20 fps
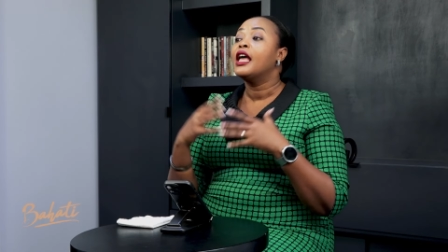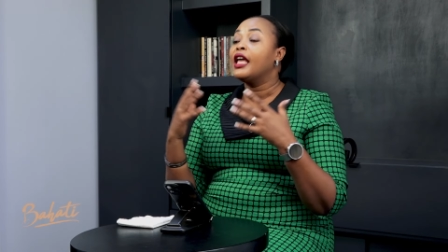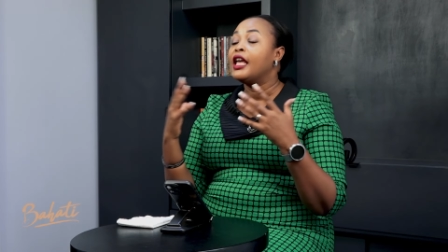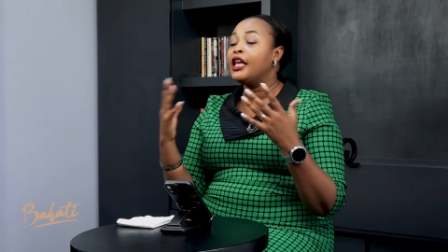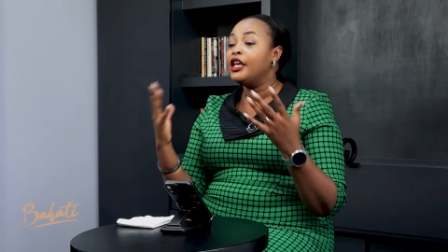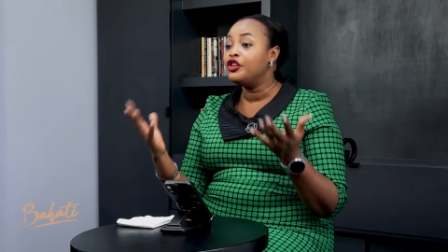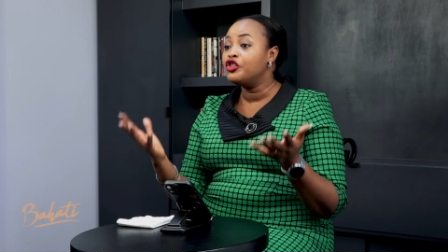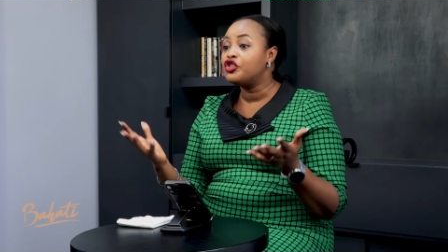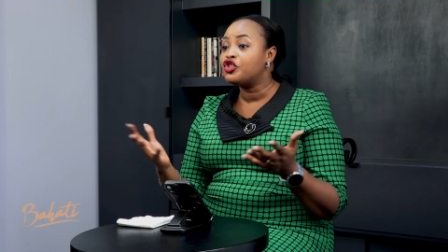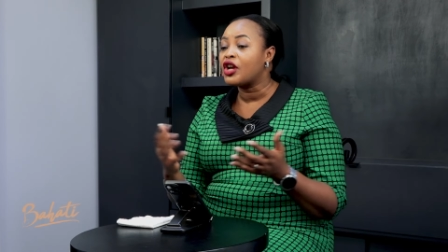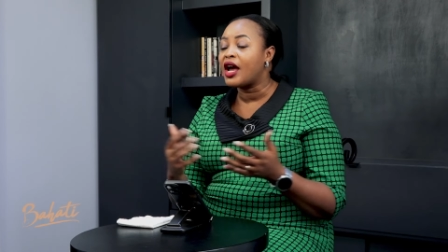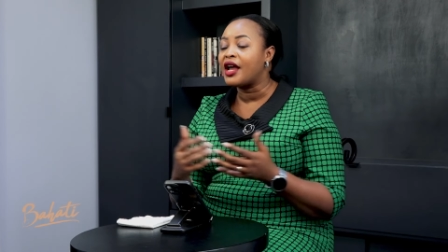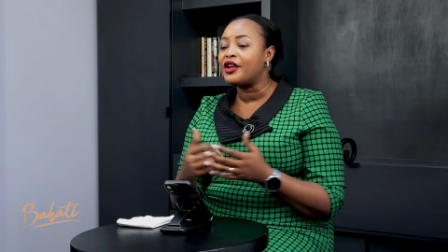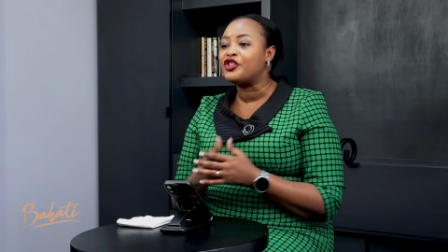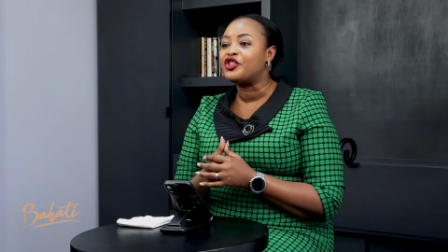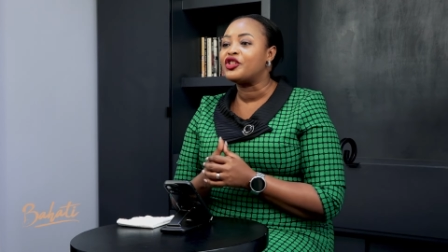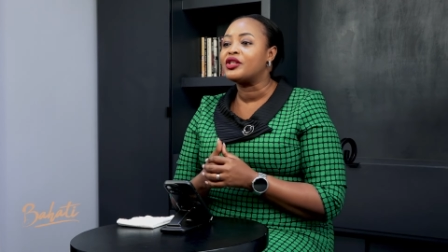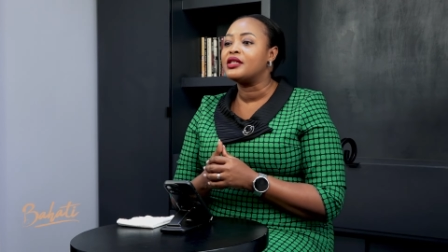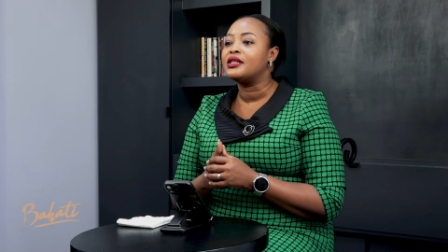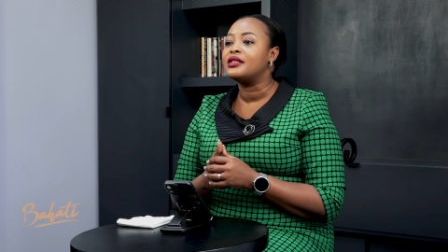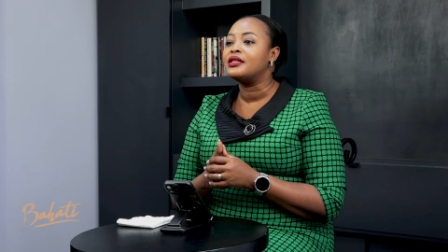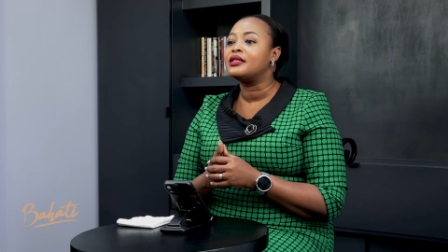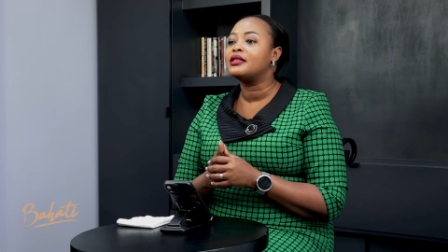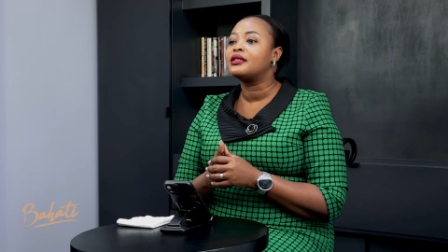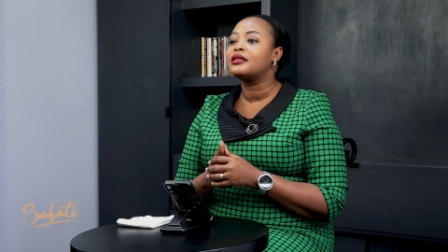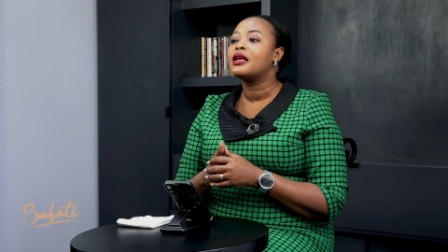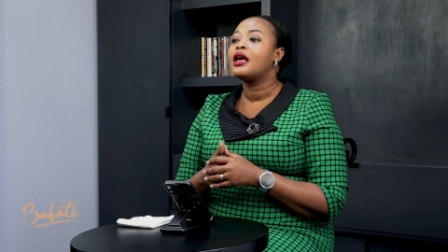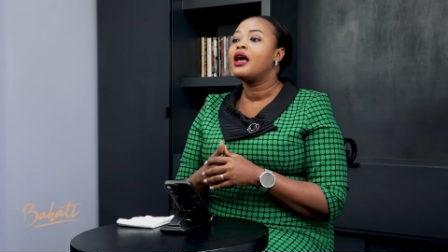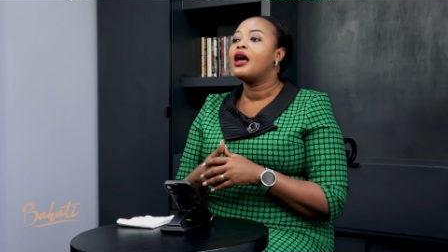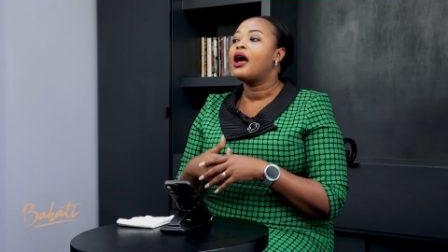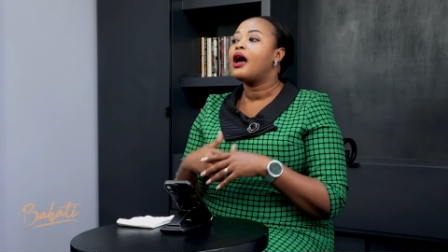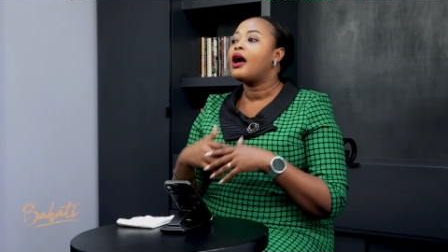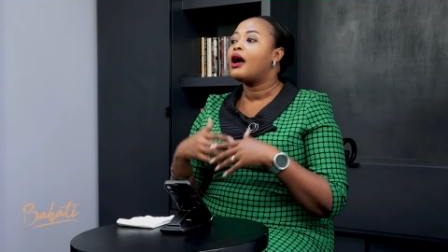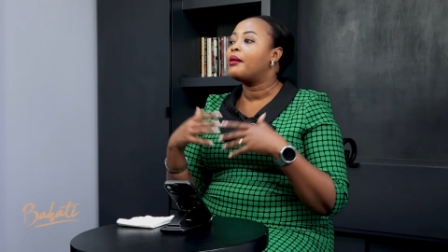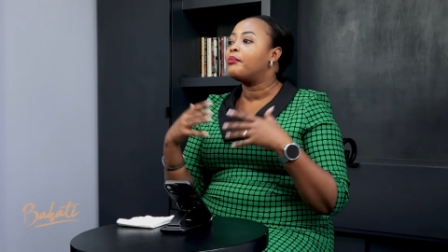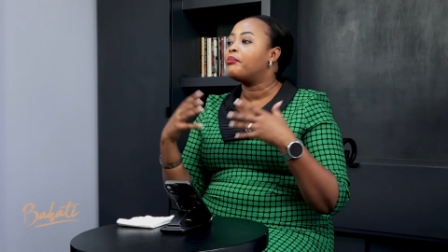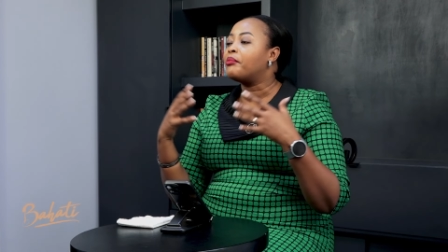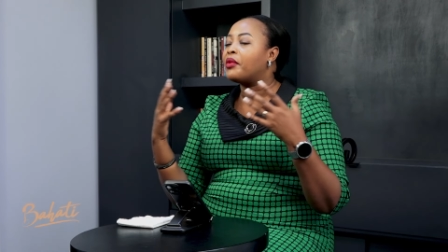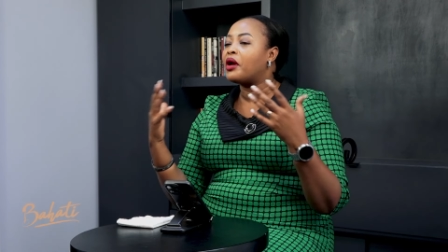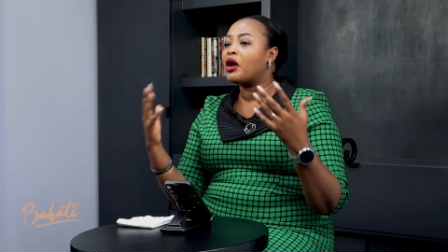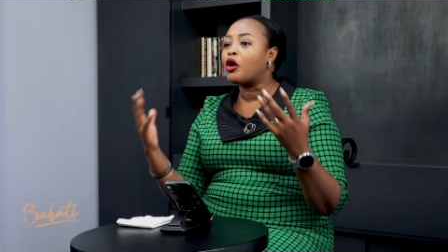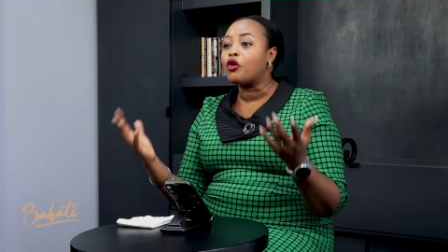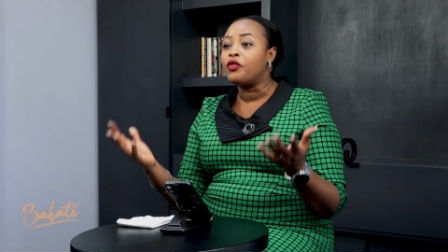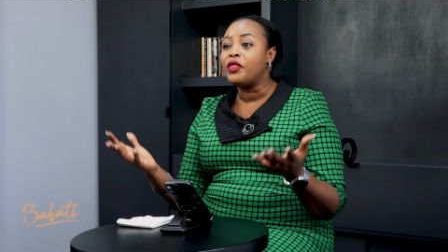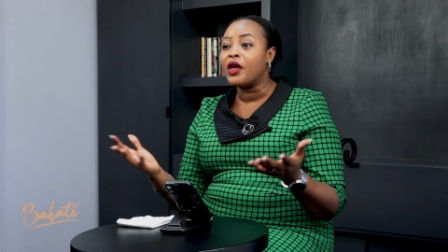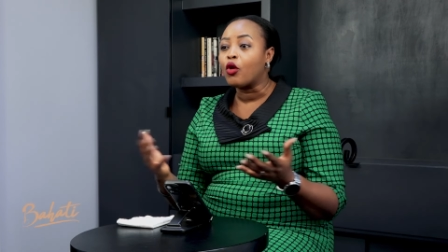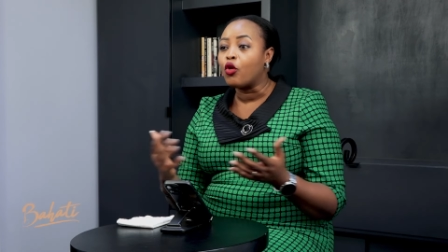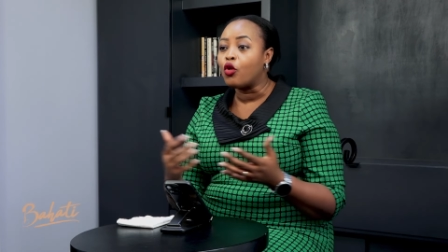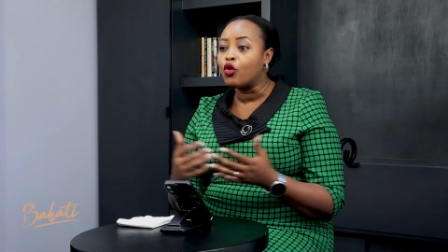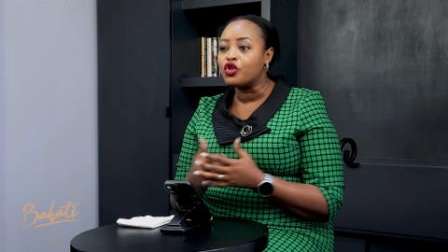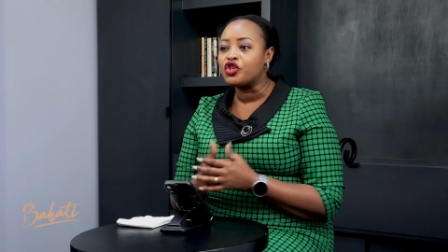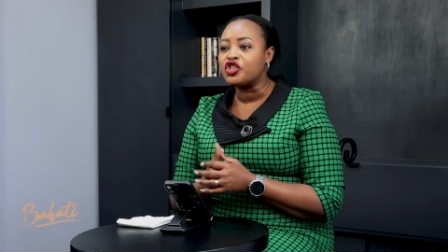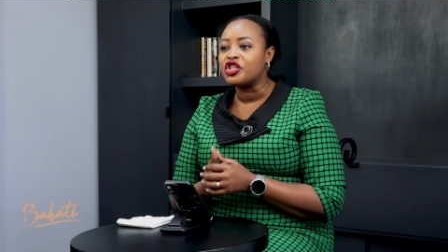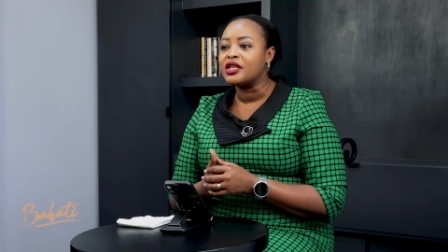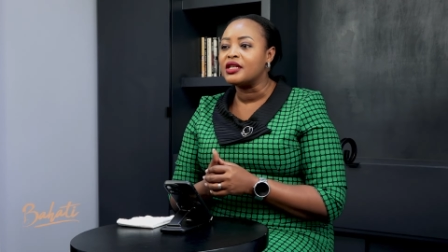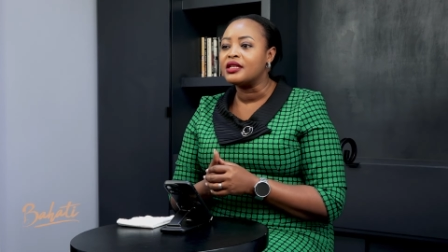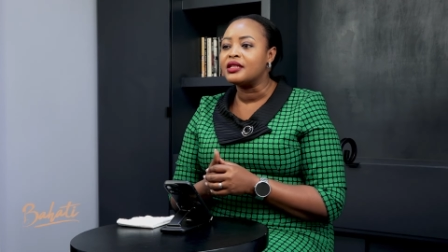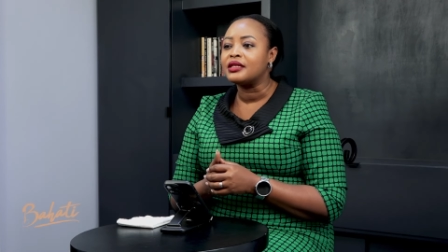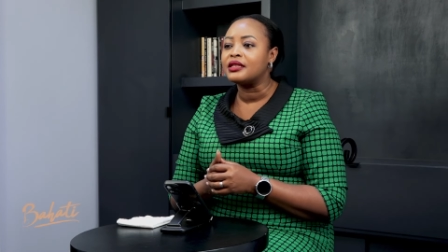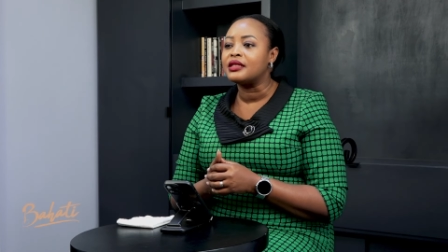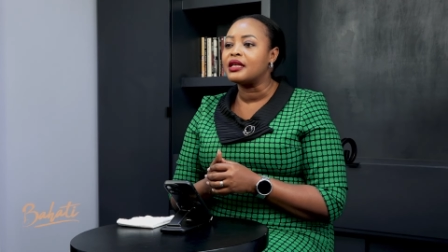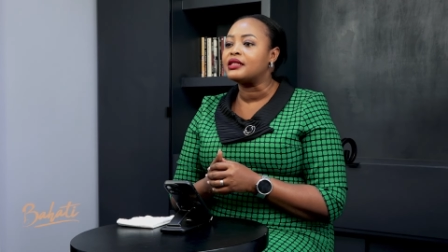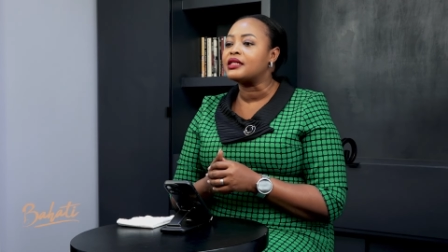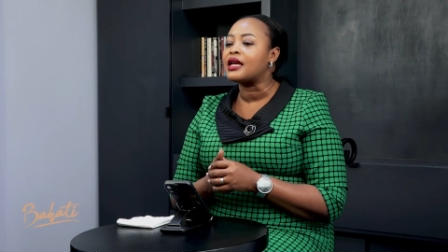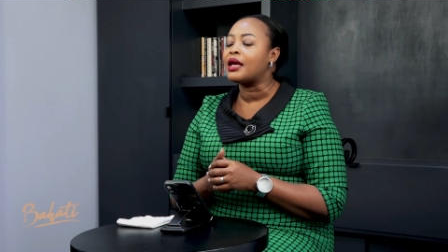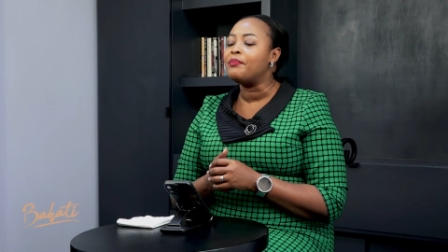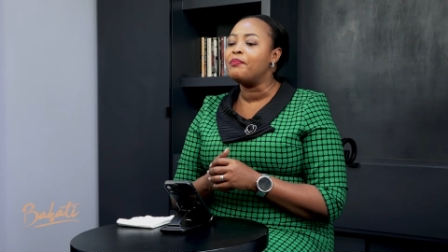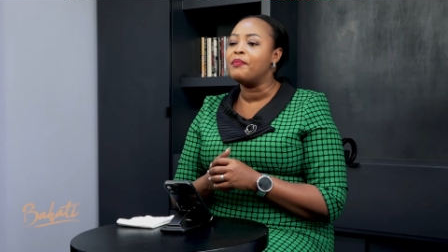in churches, um, the coaches that I